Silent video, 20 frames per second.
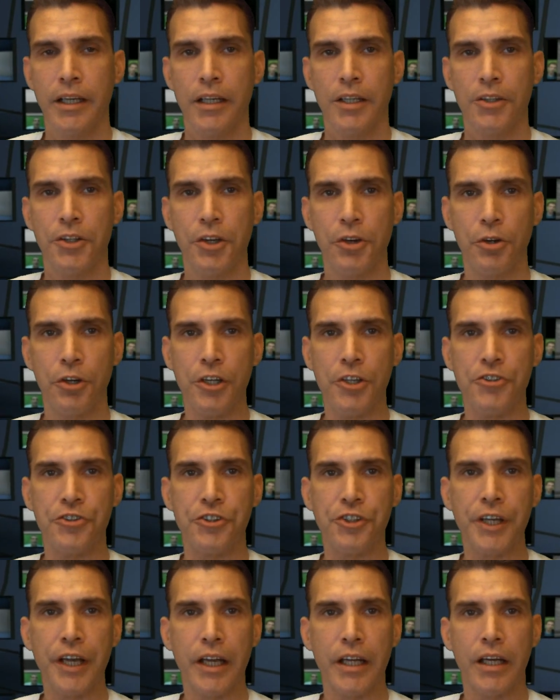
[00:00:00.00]
there
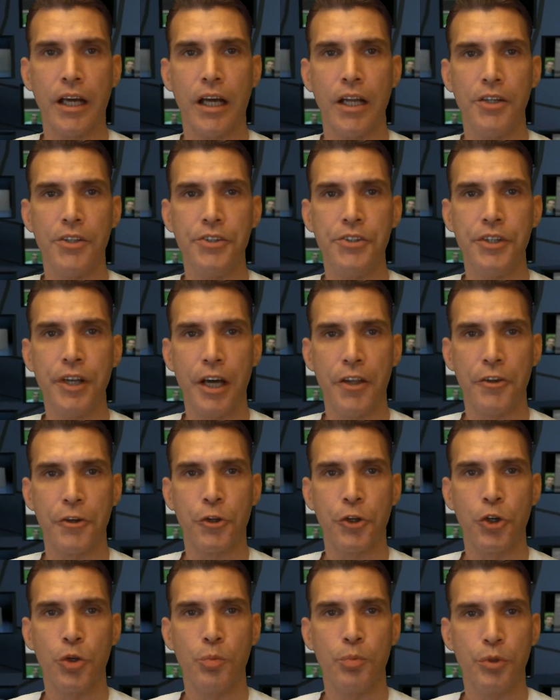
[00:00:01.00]
is yet another
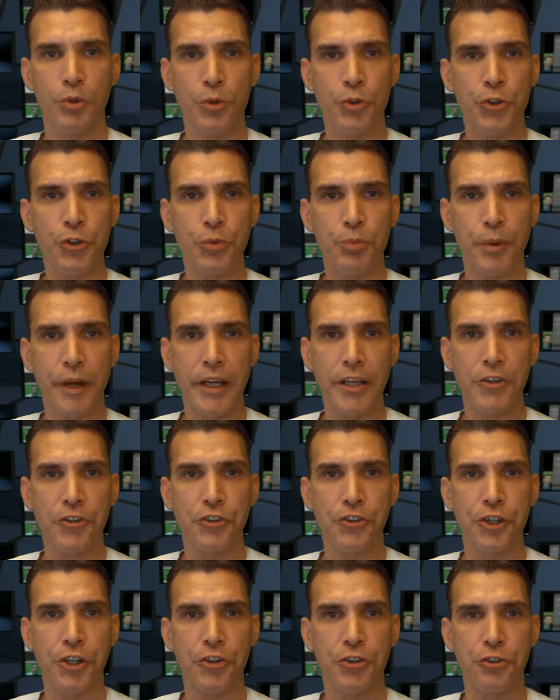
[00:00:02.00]

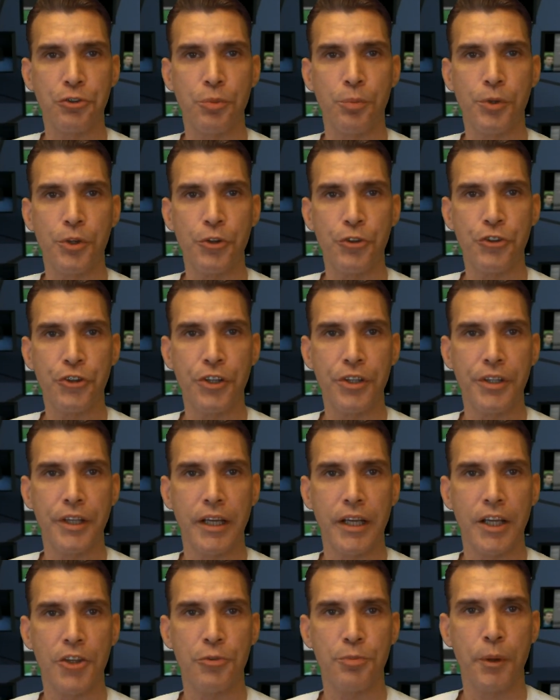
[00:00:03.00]
Ubuntu-based distribution that
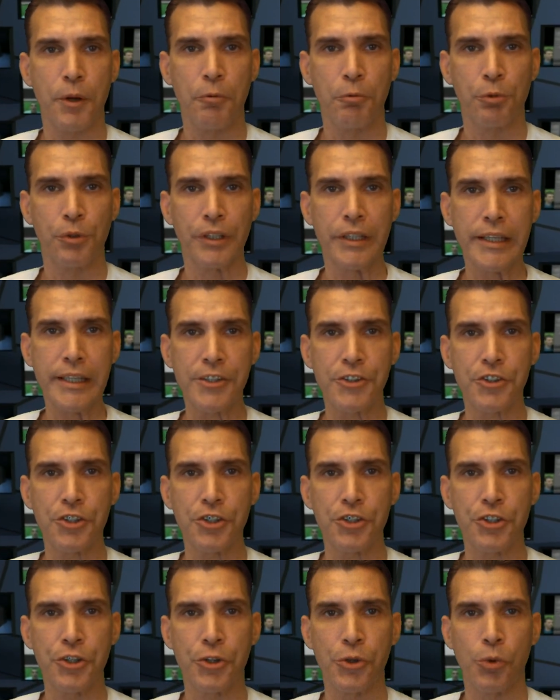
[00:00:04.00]
has been released
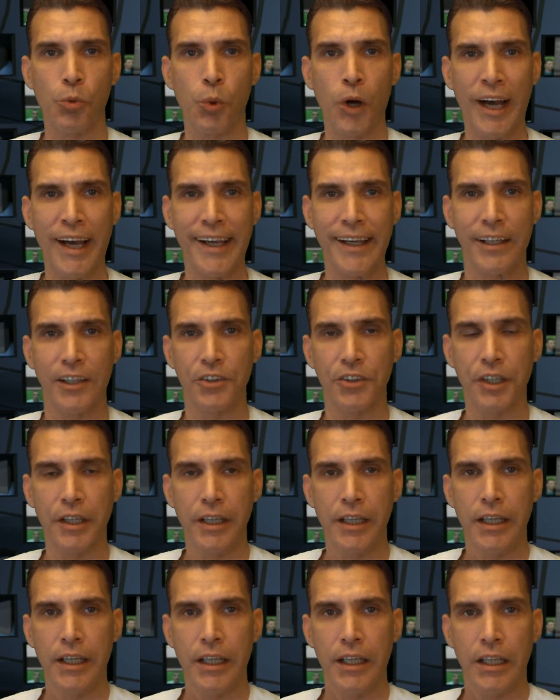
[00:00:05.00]
into the wild.
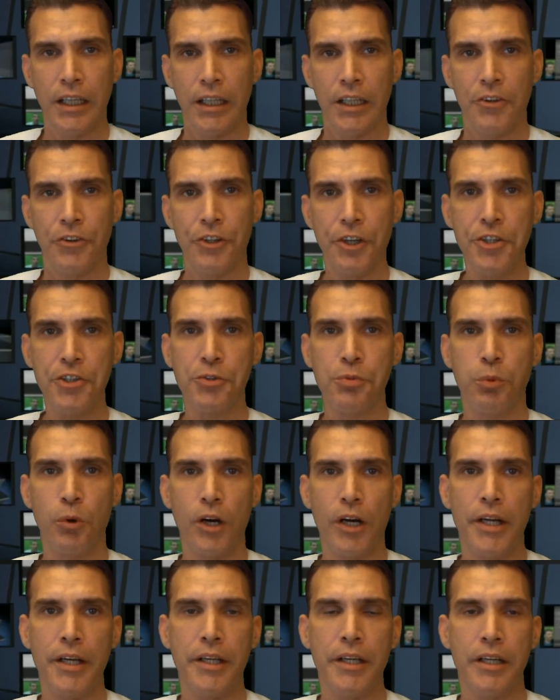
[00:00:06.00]
This
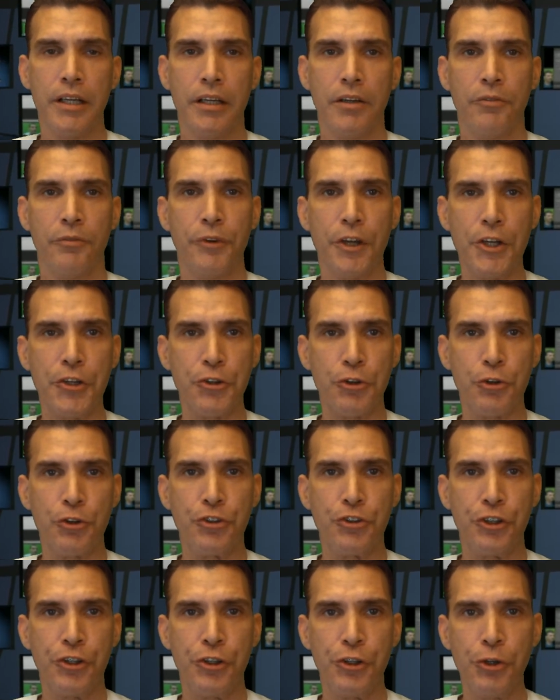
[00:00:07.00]
one
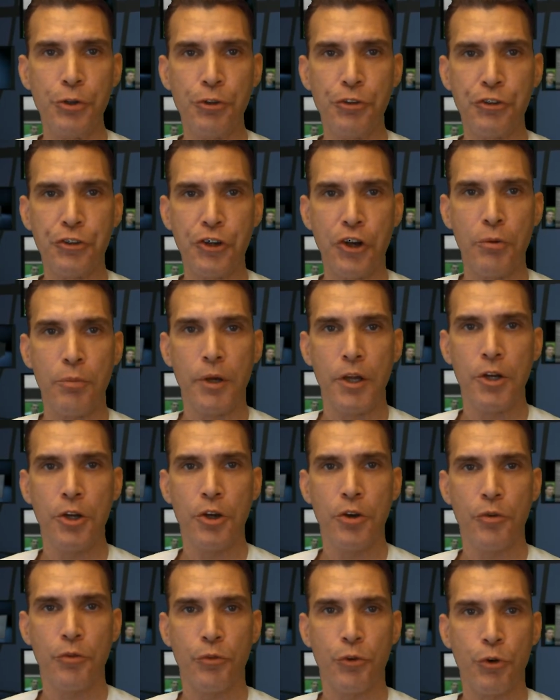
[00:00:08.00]
features the new
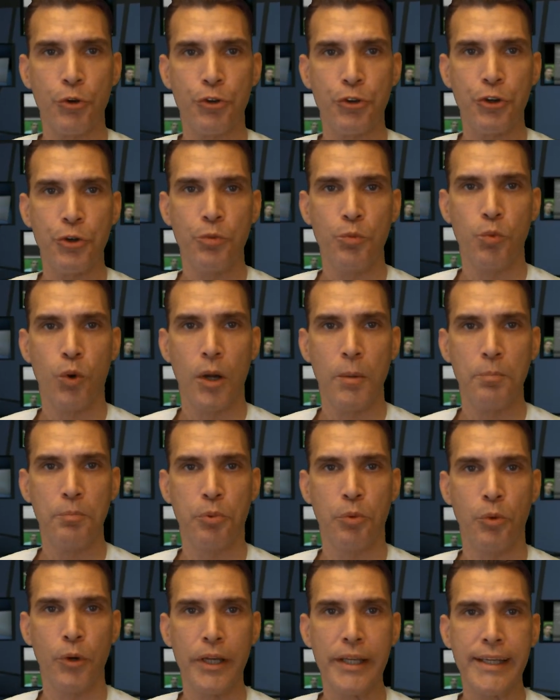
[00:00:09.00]
Cinnamon version
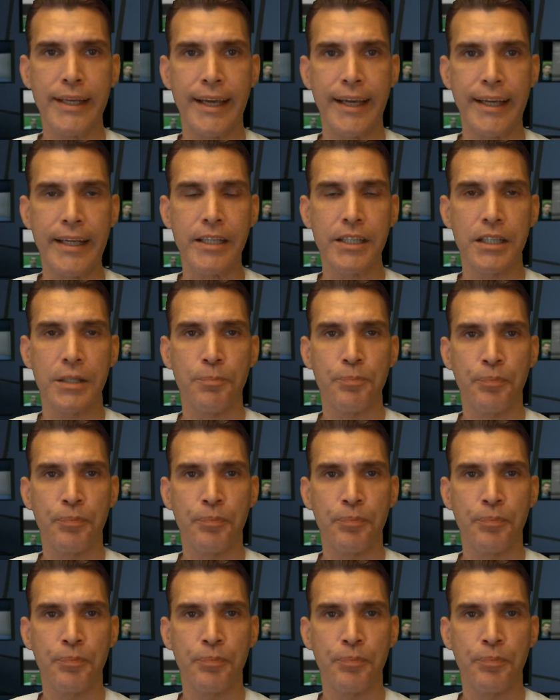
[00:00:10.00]
1.8,